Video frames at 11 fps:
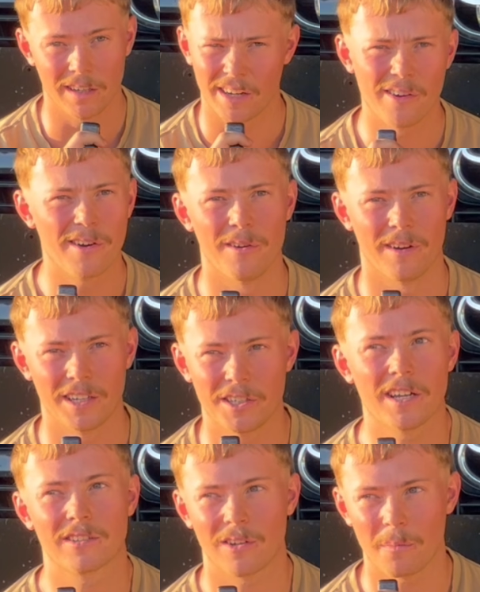I know, I
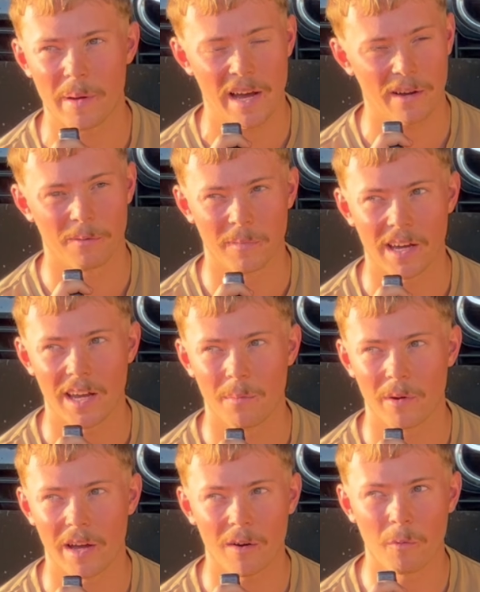just got back from Cape.
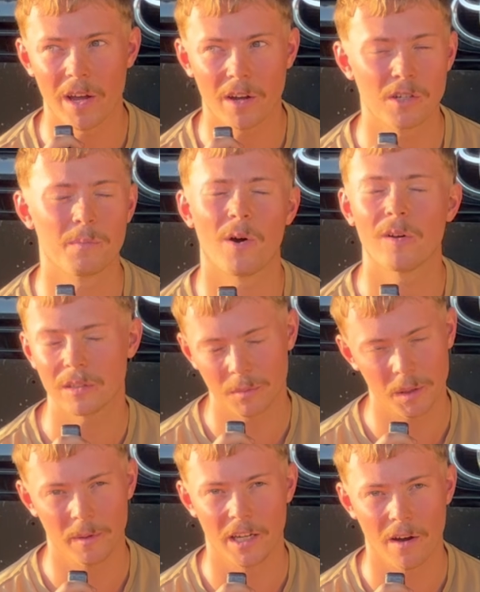Where could you possibly
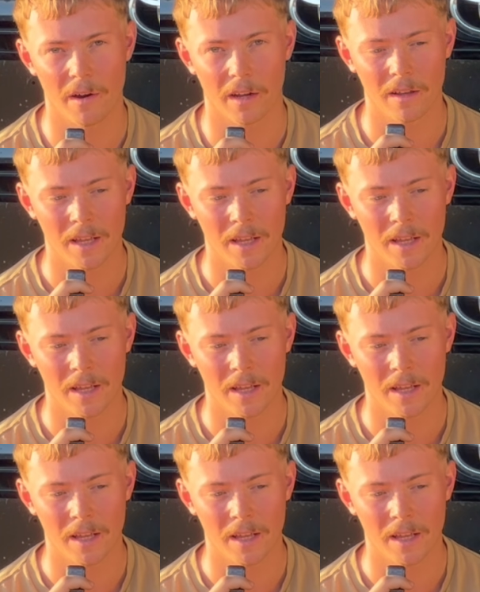be going?